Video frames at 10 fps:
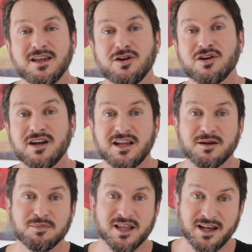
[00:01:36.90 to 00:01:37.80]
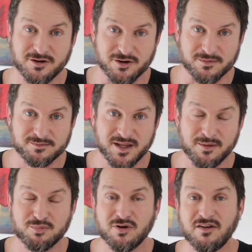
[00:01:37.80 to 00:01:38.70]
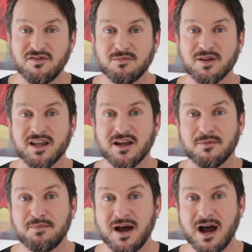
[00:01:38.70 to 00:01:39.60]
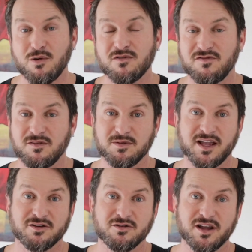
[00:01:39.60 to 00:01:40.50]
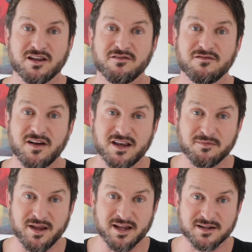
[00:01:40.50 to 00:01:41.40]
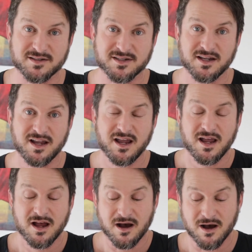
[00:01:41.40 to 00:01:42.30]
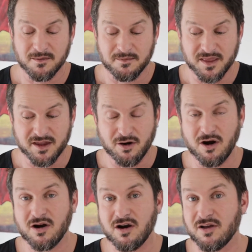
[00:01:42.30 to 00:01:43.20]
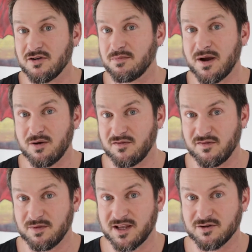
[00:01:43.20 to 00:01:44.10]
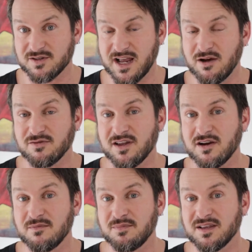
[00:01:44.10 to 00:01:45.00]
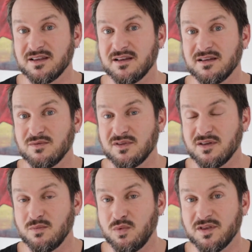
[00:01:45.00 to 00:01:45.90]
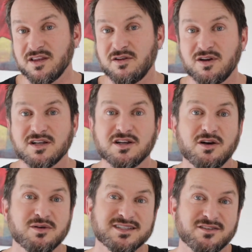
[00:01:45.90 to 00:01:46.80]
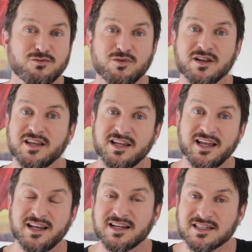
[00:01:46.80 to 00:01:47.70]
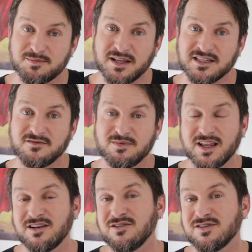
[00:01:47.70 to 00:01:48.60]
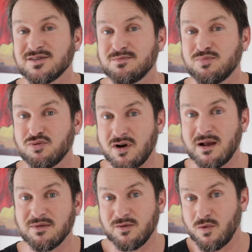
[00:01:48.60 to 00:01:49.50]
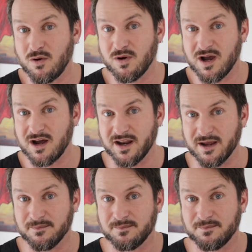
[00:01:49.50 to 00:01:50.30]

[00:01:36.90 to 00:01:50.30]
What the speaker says: You're going to need a blender, and preferably a powerful blender like a Vitamix. There are other powerful blenders out there, but the one thing you need to know is the really inexpensive blenders probably won't cut it.